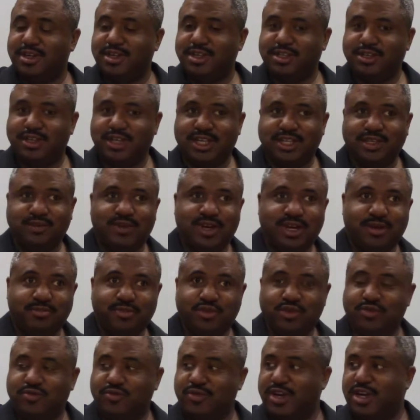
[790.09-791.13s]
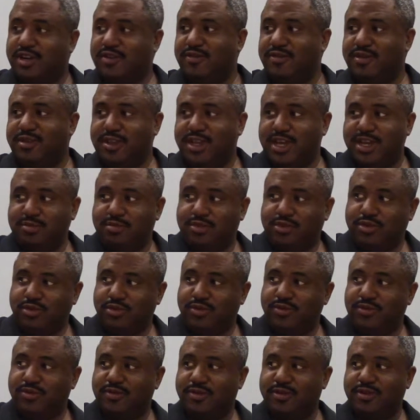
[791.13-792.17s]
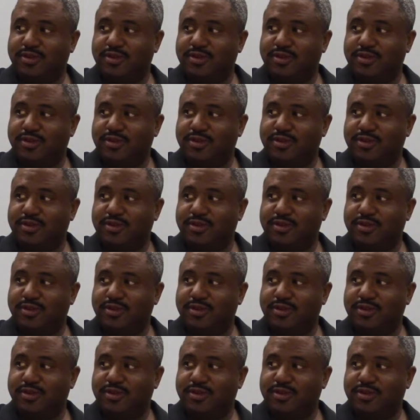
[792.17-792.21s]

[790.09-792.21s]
So that's why it moved whenever they move.